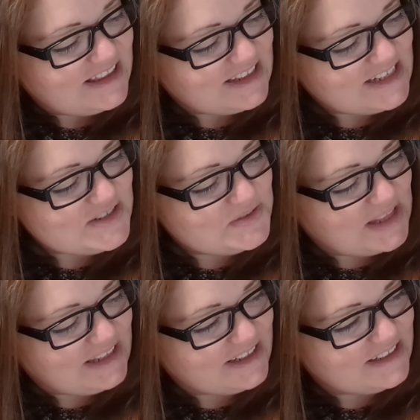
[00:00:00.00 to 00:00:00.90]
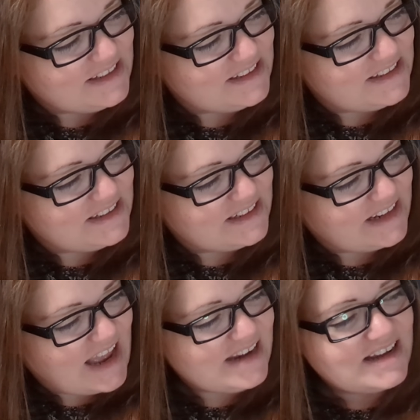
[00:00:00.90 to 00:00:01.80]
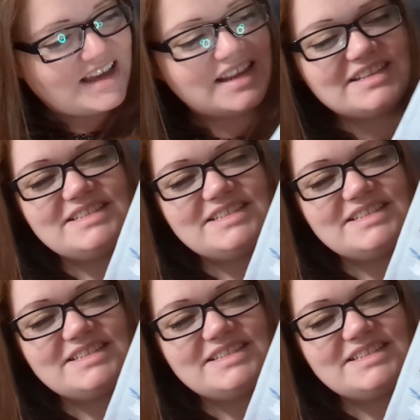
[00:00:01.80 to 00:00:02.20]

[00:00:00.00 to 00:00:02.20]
I do like it. I